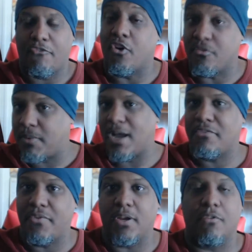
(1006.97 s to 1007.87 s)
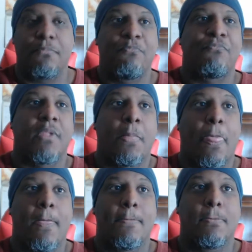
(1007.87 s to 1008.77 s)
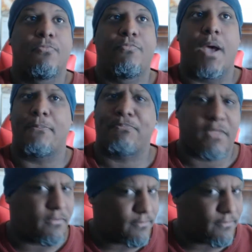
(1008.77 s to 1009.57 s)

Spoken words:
first boss video. But